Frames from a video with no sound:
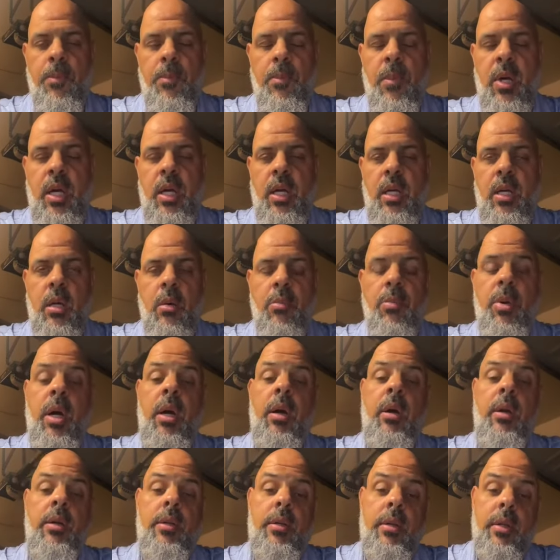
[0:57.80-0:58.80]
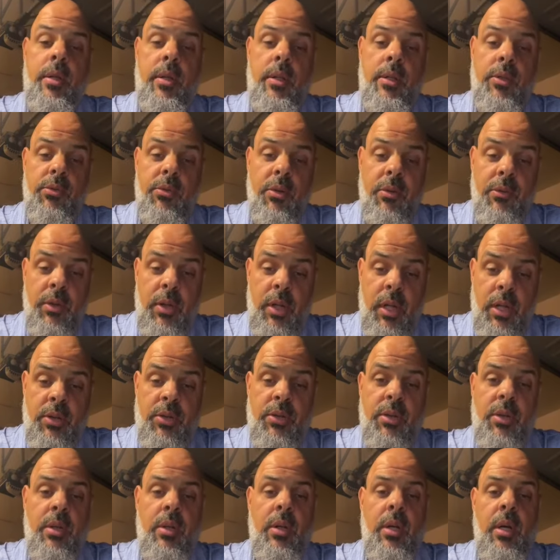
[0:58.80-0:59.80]
made apparent in His
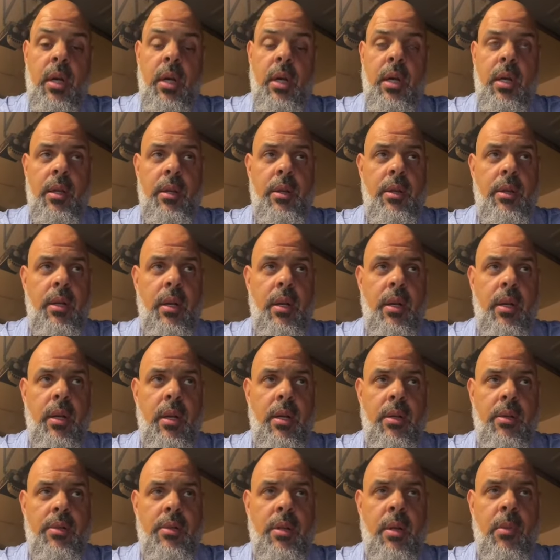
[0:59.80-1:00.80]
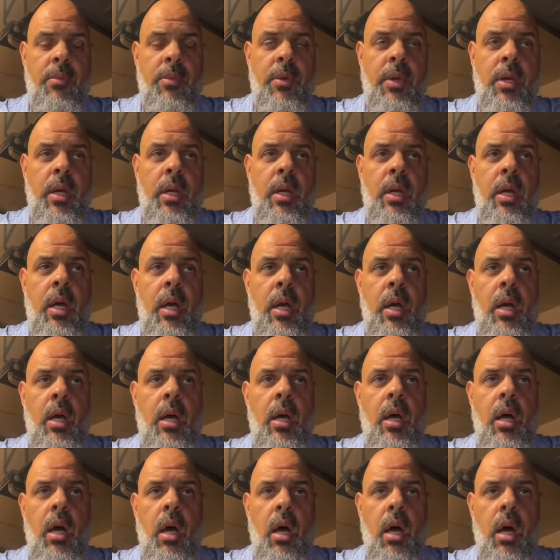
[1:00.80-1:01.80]
revelation, that it is something,
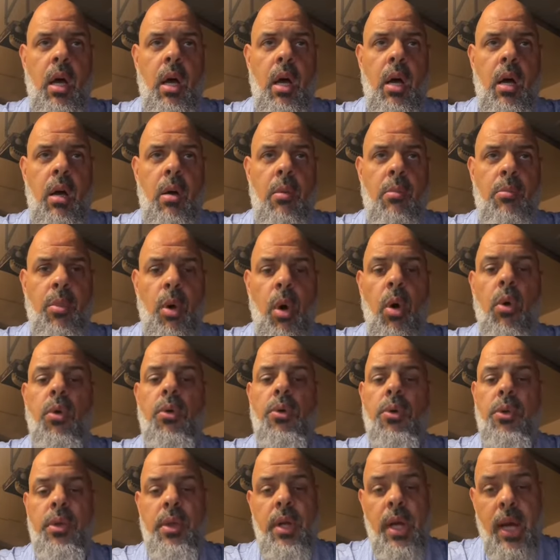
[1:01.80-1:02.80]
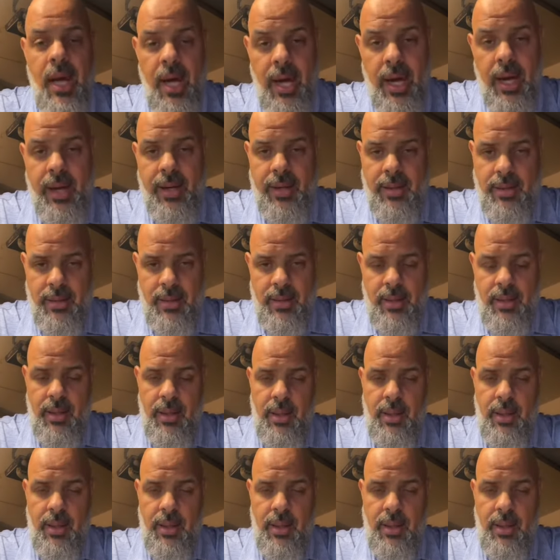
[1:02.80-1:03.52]
both the act